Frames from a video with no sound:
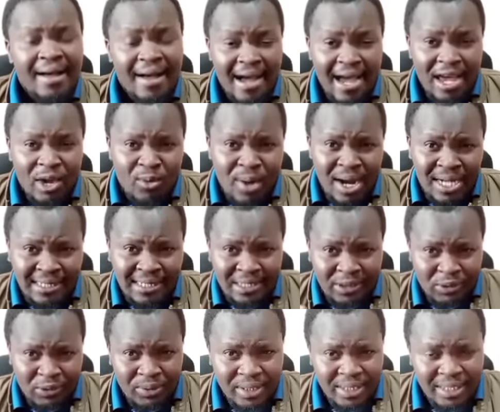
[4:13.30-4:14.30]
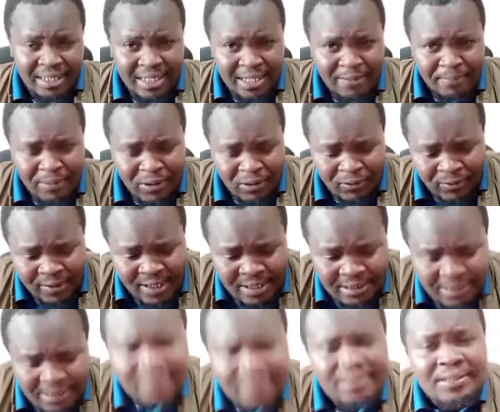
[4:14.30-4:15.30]
I want us to dig deep into
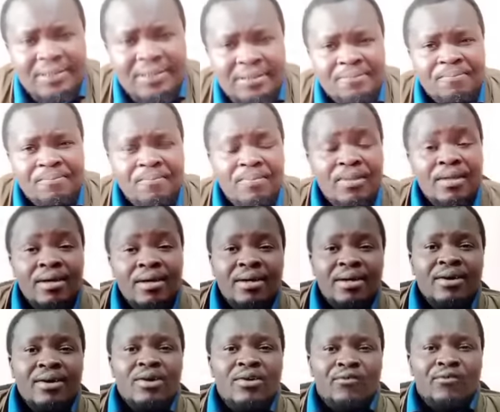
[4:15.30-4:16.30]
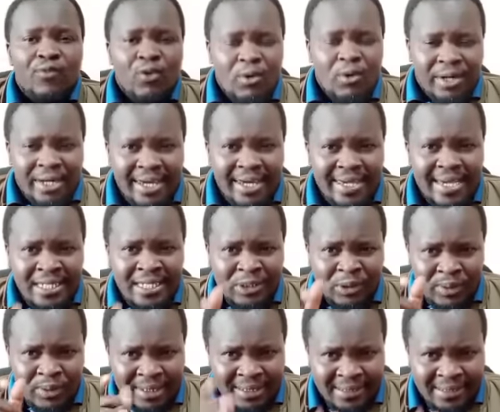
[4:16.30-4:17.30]
this for Kenyans
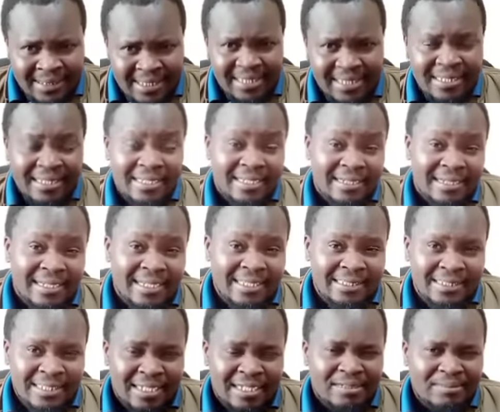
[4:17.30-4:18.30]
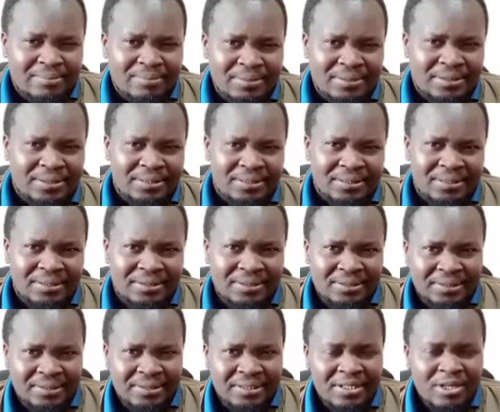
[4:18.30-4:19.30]
to understand in clear terms
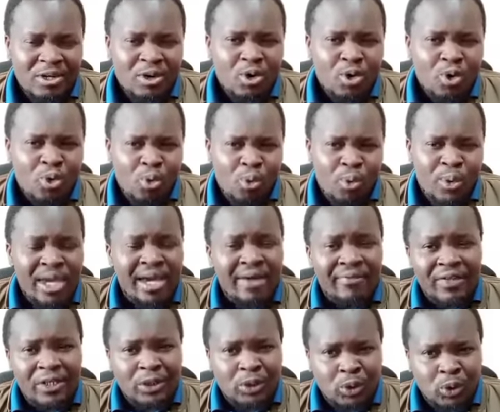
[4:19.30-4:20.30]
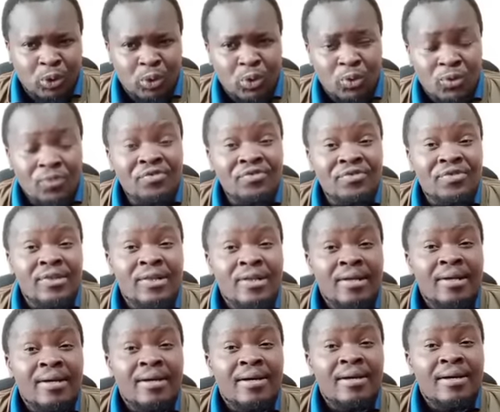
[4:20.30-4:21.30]
where the truth
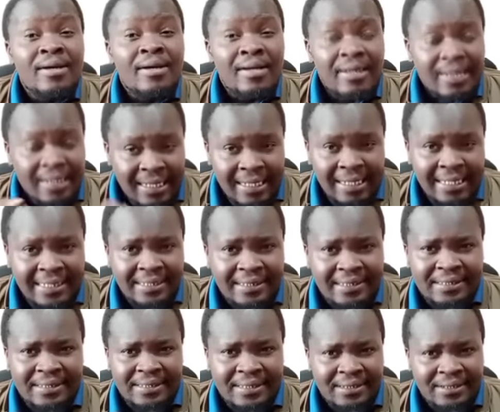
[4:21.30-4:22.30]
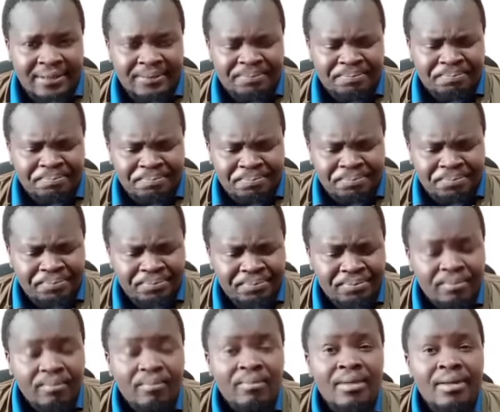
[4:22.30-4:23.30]
lies.
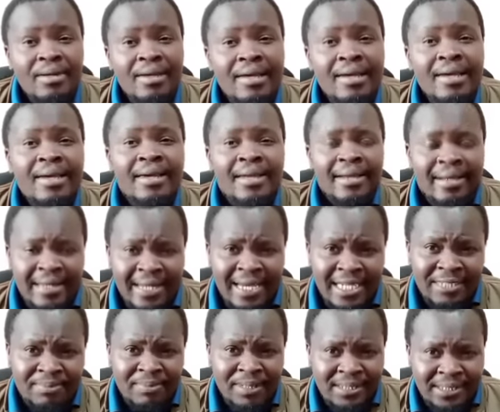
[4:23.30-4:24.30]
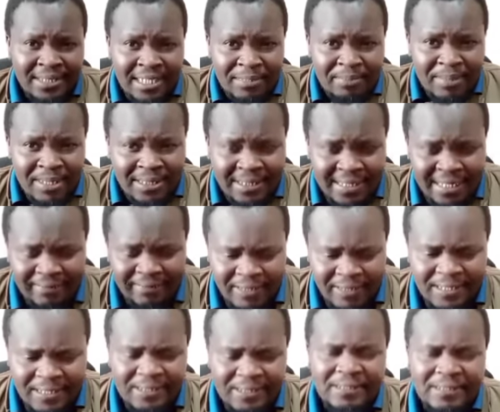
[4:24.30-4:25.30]
Let me start by saying
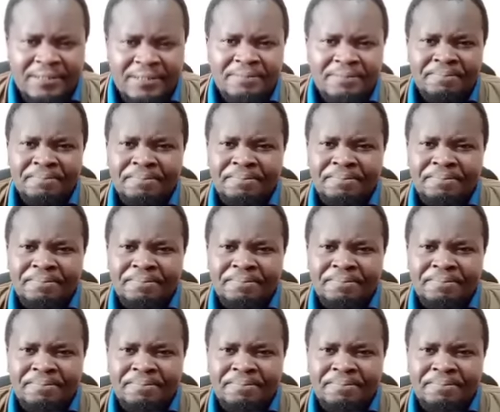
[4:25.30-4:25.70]
this.